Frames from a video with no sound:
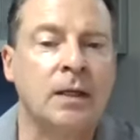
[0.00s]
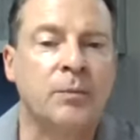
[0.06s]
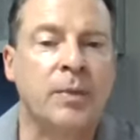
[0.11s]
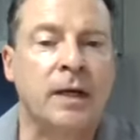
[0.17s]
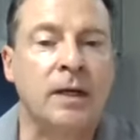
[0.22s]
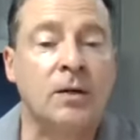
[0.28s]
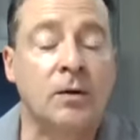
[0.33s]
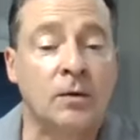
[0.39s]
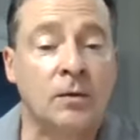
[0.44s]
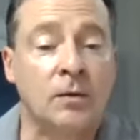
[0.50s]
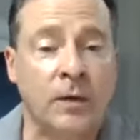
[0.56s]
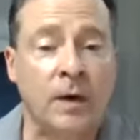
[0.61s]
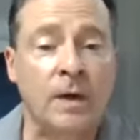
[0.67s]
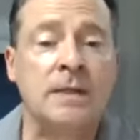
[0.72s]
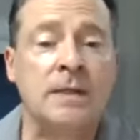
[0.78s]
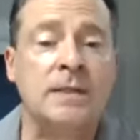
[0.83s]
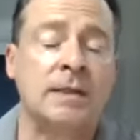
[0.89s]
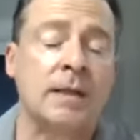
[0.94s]
But
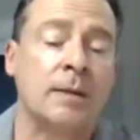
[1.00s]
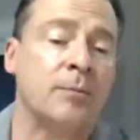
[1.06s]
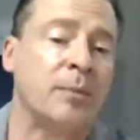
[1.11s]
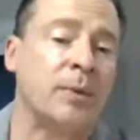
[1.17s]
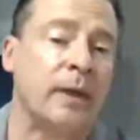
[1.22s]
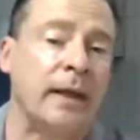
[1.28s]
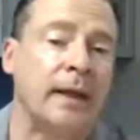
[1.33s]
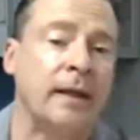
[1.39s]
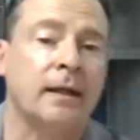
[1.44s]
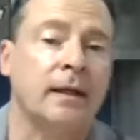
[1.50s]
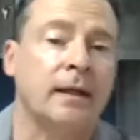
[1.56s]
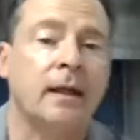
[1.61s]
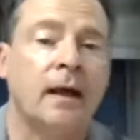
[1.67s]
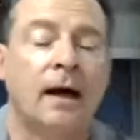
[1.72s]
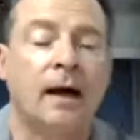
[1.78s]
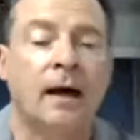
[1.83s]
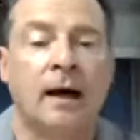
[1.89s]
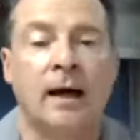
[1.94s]
very simply,
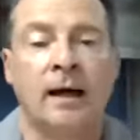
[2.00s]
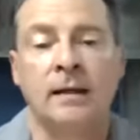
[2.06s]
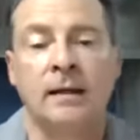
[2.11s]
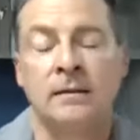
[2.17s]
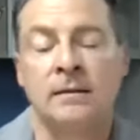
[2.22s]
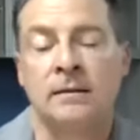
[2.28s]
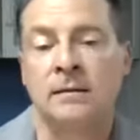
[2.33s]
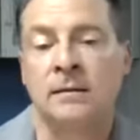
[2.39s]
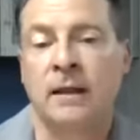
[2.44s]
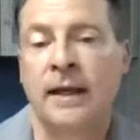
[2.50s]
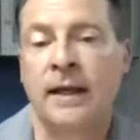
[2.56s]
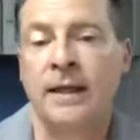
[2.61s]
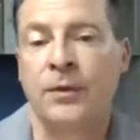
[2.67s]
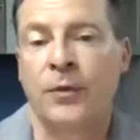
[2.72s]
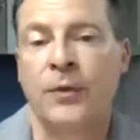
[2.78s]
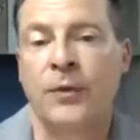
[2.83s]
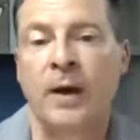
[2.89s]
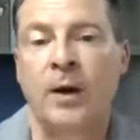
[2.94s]

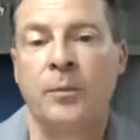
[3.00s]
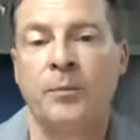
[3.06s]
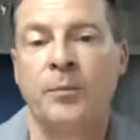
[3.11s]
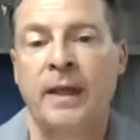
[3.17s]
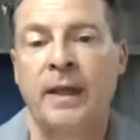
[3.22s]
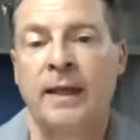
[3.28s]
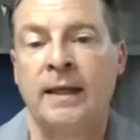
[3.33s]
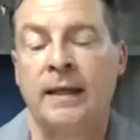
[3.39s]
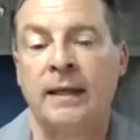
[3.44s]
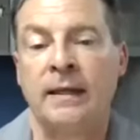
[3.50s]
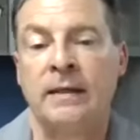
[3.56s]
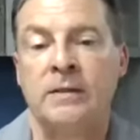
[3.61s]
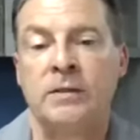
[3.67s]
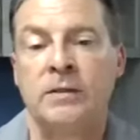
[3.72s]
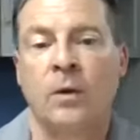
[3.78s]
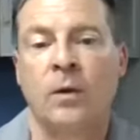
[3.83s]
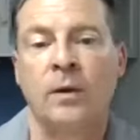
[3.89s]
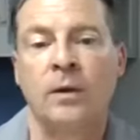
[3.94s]
light therapy
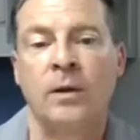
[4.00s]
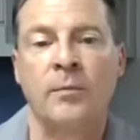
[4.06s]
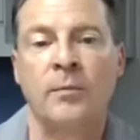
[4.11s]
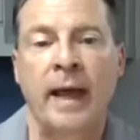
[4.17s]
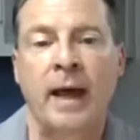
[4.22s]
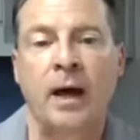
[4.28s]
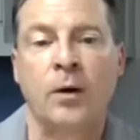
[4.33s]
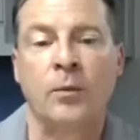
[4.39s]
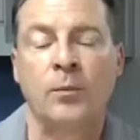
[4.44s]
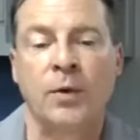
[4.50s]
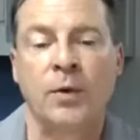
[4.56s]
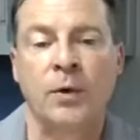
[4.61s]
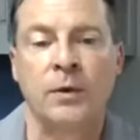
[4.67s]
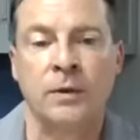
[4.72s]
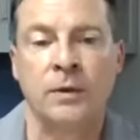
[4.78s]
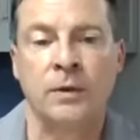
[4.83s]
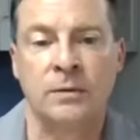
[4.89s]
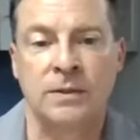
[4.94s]
is all about
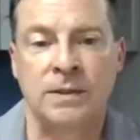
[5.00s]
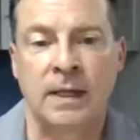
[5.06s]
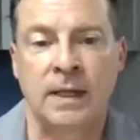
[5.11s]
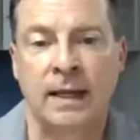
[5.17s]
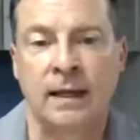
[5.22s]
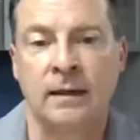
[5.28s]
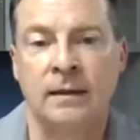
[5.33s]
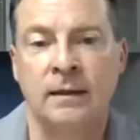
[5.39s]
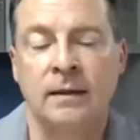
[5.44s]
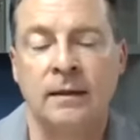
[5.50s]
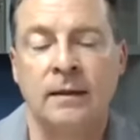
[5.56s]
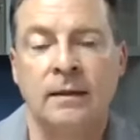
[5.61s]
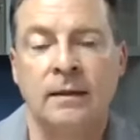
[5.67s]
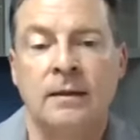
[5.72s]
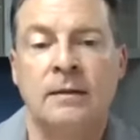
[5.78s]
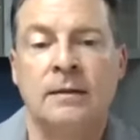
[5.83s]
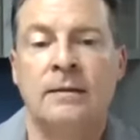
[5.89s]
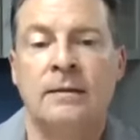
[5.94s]
producing
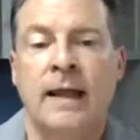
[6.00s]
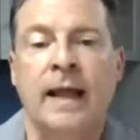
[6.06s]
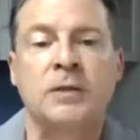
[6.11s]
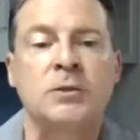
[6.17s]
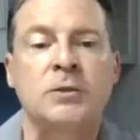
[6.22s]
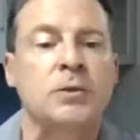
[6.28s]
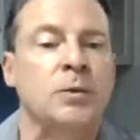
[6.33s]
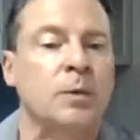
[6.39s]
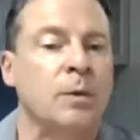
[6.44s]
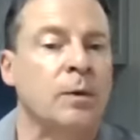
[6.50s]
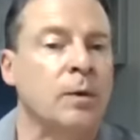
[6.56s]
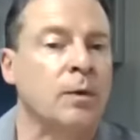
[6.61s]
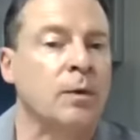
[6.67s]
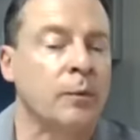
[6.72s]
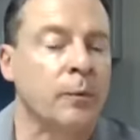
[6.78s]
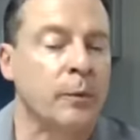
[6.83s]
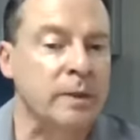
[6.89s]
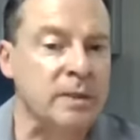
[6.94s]

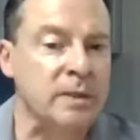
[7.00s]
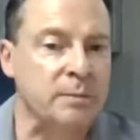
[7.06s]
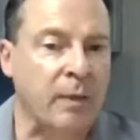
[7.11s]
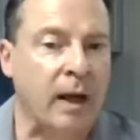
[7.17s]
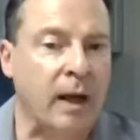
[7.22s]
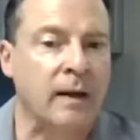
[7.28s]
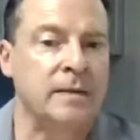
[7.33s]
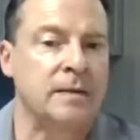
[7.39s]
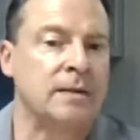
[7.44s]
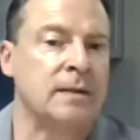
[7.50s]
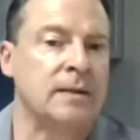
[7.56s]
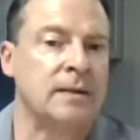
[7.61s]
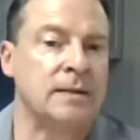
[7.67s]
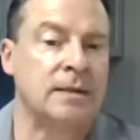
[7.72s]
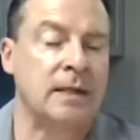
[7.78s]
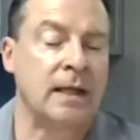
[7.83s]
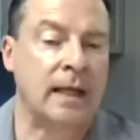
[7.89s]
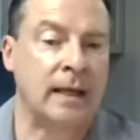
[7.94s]
natural
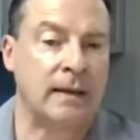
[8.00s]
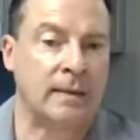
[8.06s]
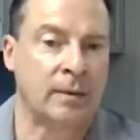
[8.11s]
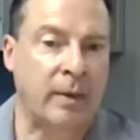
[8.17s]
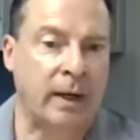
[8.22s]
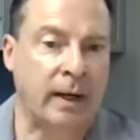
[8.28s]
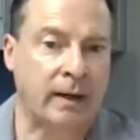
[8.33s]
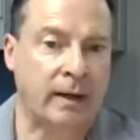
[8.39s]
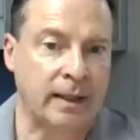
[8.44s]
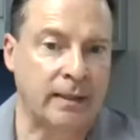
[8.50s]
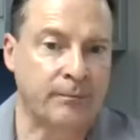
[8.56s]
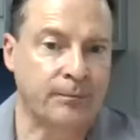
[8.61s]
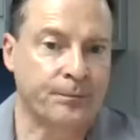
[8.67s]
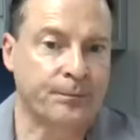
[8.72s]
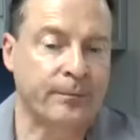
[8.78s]
responses in the body.